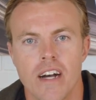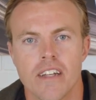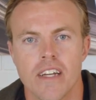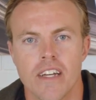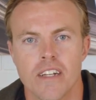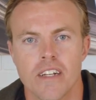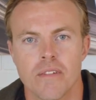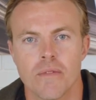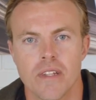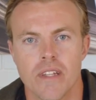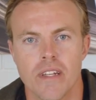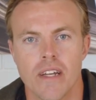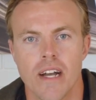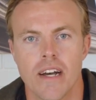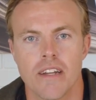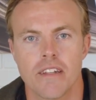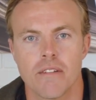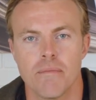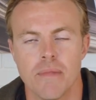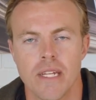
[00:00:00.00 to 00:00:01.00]
contact with
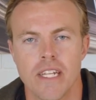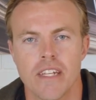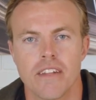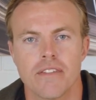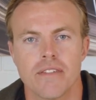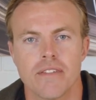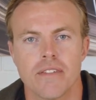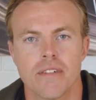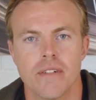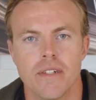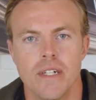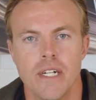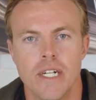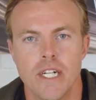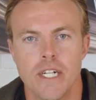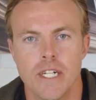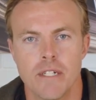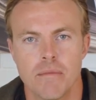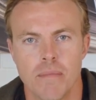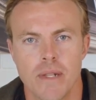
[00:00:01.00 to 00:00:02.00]
God, meaningful,
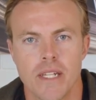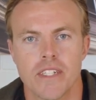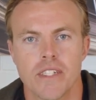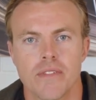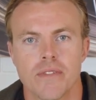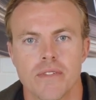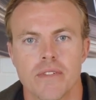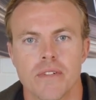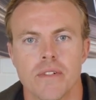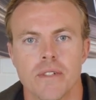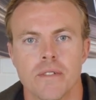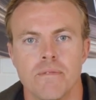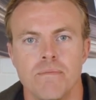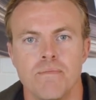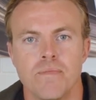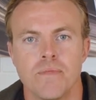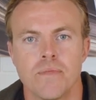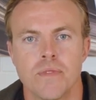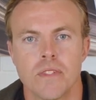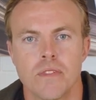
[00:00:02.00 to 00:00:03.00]
blissful,
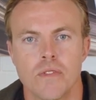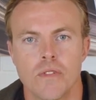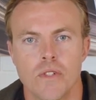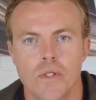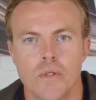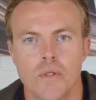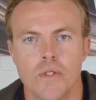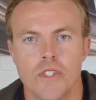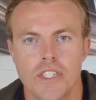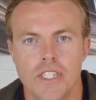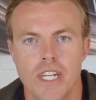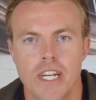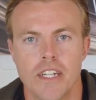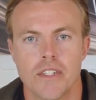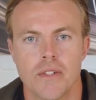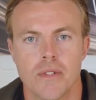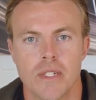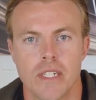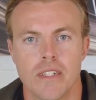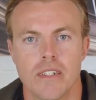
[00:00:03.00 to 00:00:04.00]
true,
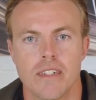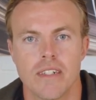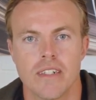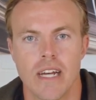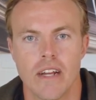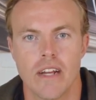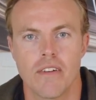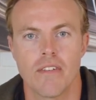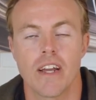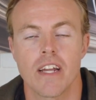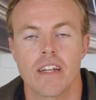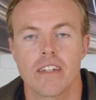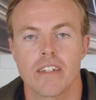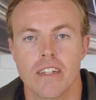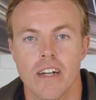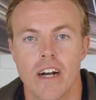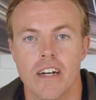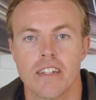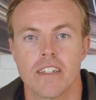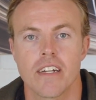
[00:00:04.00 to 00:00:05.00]
genuine,
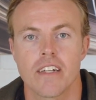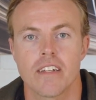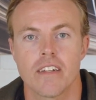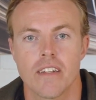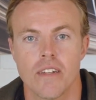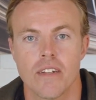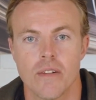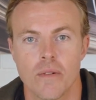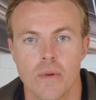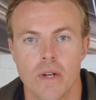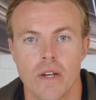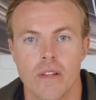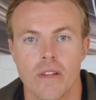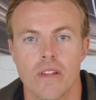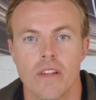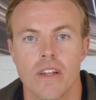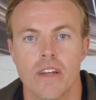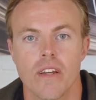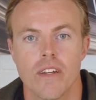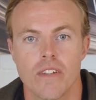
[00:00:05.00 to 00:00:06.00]
direct contact
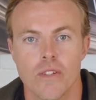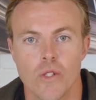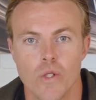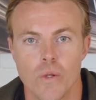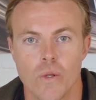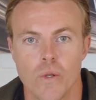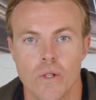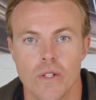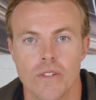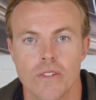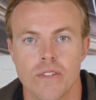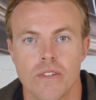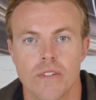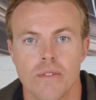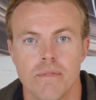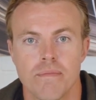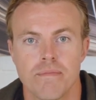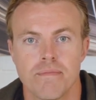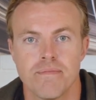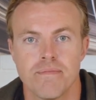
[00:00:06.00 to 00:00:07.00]
with Source.